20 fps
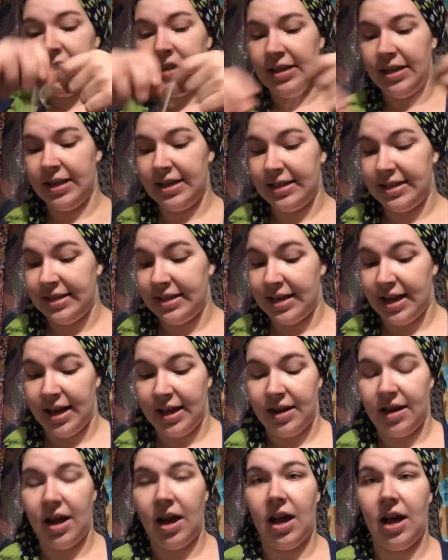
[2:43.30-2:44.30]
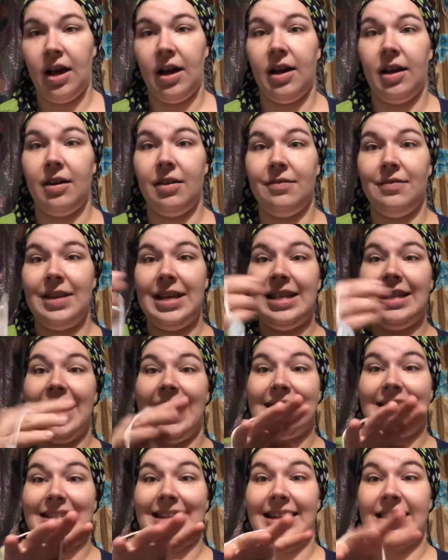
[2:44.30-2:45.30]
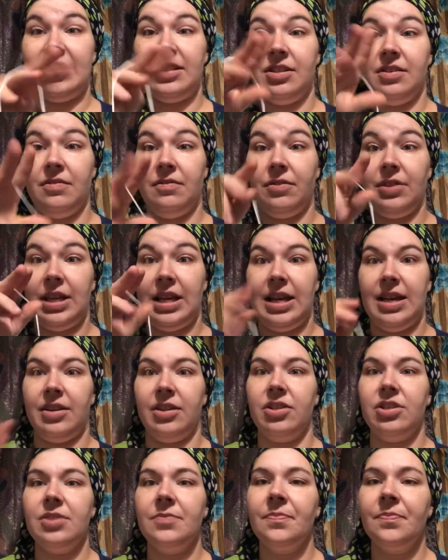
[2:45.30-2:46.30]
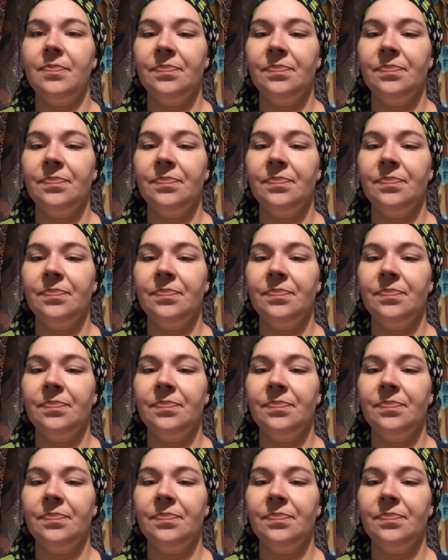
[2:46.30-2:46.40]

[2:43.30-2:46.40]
instead of elastics for the ears.